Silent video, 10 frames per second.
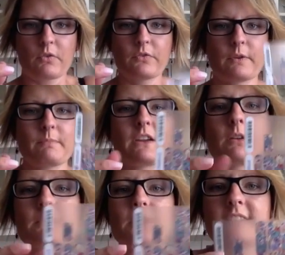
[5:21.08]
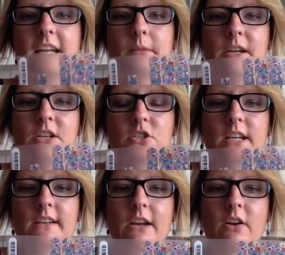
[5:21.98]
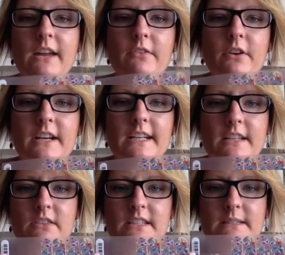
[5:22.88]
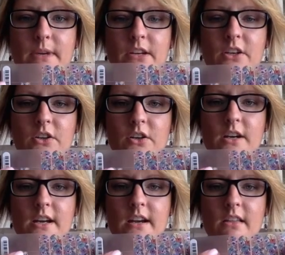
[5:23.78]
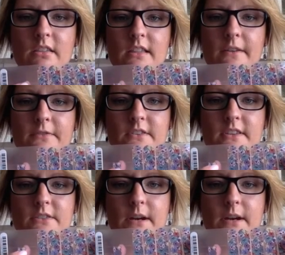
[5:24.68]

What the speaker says: From there, I'm going to take my sheet. Now, I've already done this manicure and I left this